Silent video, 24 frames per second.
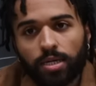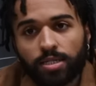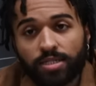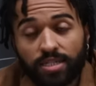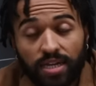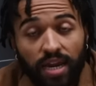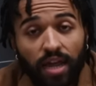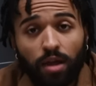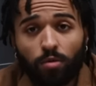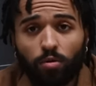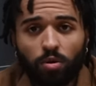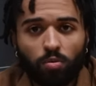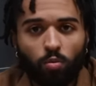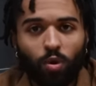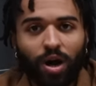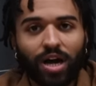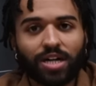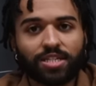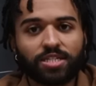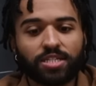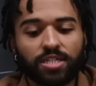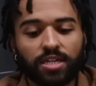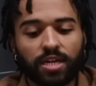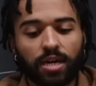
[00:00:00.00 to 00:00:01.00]
Today, we're
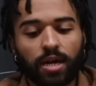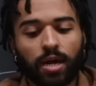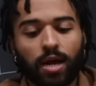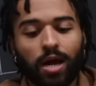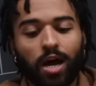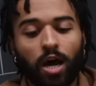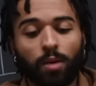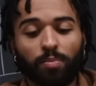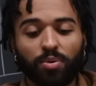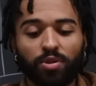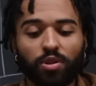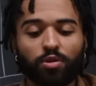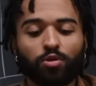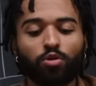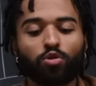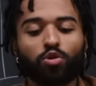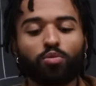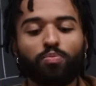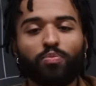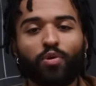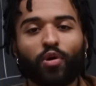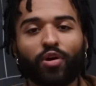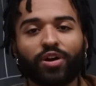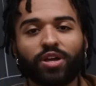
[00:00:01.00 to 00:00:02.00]
watching a
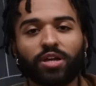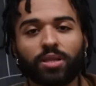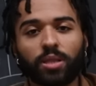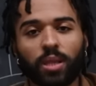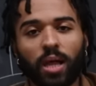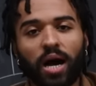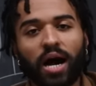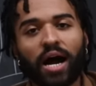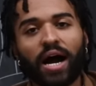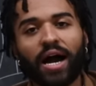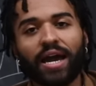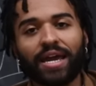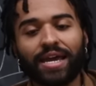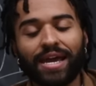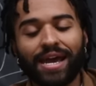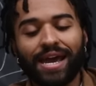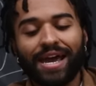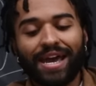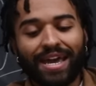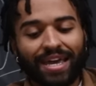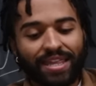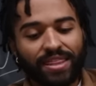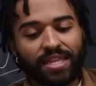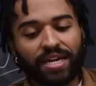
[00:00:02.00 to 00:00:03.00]
political party lie
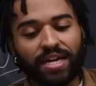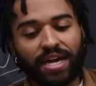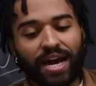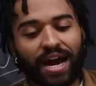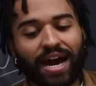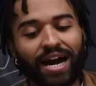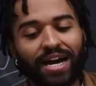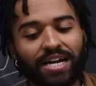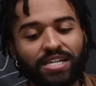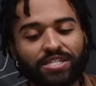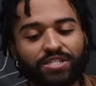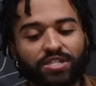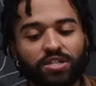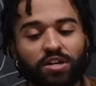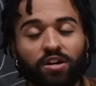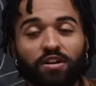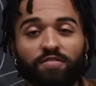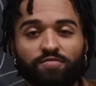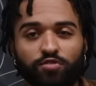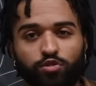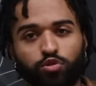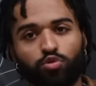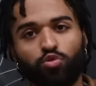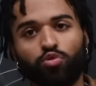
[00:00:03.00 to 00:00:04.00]
in the guise
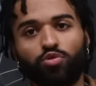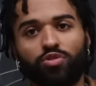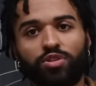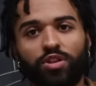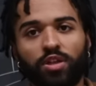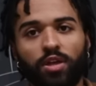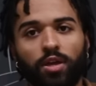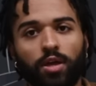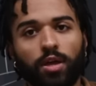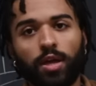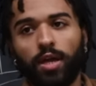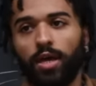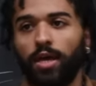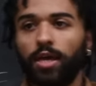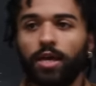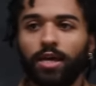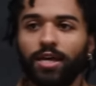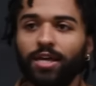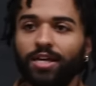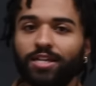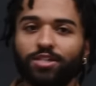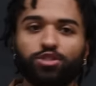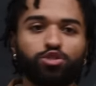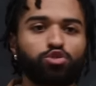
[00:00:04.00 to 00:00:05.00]
of truth.
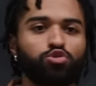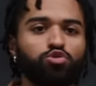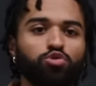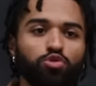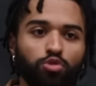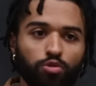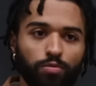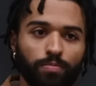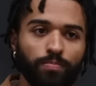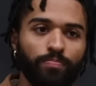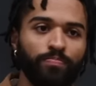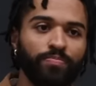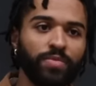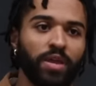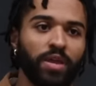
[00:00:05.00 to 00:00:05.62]
It's true.